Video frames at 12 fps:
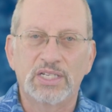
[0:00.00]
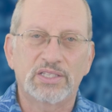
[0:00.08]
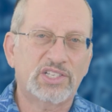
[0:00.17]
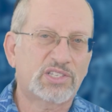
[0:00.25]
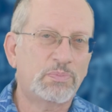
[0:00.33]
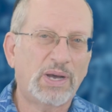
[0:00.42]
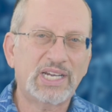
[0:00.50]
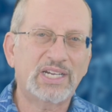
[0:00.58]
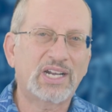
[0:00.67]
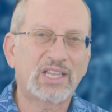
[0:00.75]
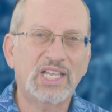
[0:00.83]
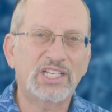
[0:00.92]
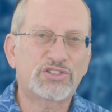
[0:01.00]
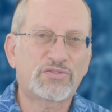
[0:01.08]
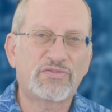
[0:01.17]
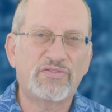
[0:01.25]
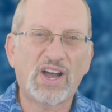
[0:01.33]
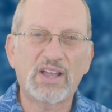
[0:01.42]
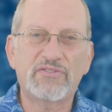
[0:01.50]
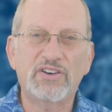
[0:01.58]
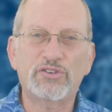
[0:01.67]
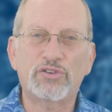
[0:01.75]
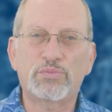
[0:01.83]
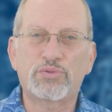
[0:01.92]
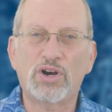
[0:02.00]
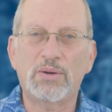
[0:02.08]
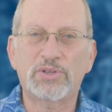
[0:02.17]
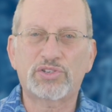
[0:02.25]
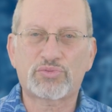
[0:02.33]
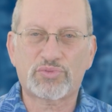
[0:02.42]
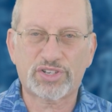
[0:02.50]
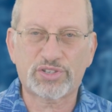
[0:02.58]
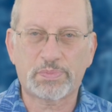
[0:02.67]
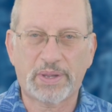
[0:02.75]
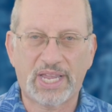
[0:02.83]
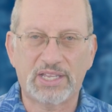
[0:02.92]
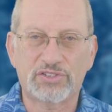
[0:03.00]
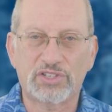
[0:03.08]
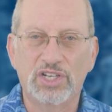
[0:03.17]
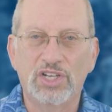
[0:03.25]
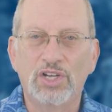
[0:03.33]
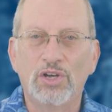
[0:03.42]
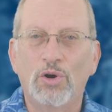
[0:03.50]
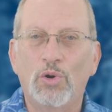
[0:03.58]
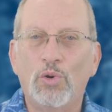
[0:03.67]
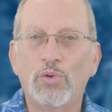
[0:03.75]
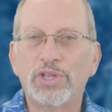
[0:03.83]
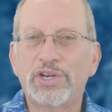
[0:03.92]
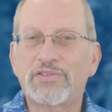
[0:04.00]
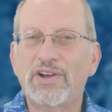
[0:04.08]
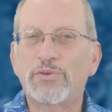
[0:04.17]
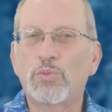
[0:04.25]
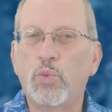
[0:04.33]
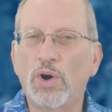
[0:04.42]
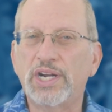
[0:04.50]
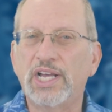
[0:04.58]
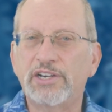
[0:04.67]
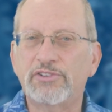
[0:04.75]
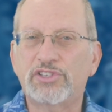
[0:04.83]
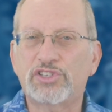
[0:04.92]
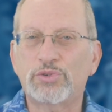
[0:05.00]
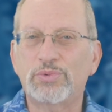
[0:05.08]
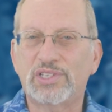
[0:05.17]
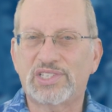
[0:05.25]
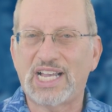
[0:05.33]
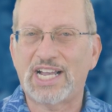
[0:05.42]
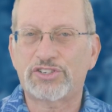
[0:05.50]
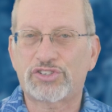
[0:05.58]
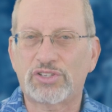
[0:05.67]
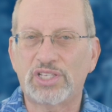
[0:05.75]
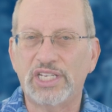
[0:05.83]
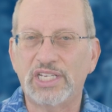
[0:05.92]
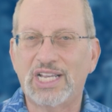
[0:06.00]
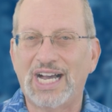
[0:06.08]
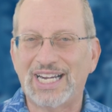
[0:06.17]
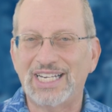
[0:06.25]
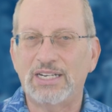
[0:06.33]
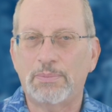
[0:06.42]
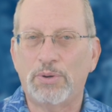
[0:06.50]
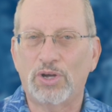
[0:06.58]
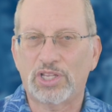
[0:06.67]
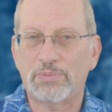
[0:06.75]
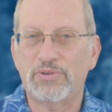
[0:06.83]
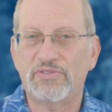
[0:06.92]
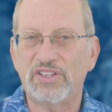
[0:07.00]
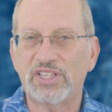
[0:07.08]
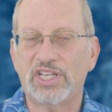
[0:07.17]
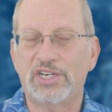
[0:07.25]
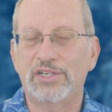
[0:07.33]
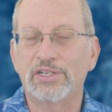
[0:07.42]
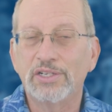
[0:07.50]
Despite an alleged 500 promised wristbands, only around 100 students actually got into Pauley Pavilion.